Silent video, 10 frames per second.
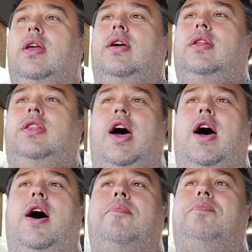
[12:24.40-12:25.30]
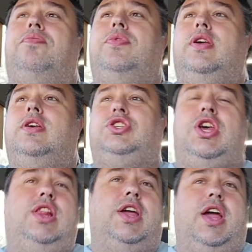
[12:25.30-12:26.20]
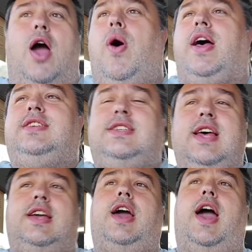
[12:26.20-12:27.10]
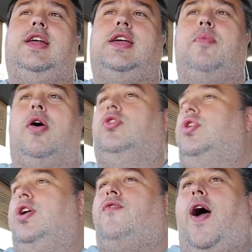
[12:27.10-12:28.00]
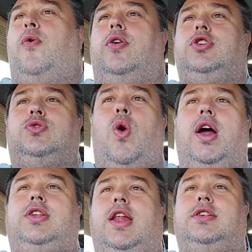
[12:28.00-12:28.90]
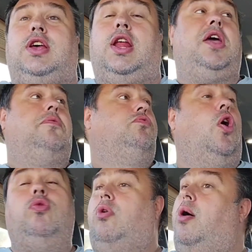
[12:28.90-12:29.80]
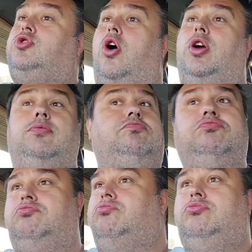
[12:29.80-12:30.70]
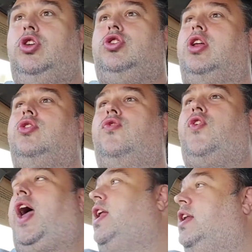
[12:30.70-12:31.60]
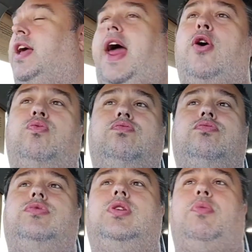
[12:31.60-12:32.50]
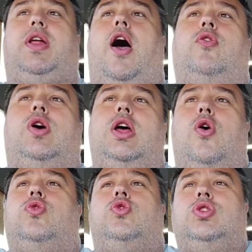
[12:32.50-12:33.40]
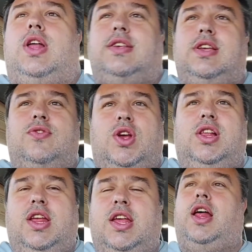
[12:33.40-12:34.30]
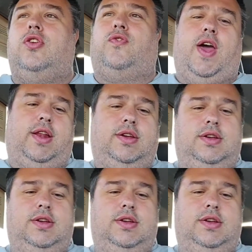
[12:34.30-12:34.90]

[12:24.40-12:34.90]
The ceiling, I was the second guy that came out. If I would have just walked in and said, hey, I'm sorry, you need to get a new fan and get out. But how do I know, dude, does he really need a new fan?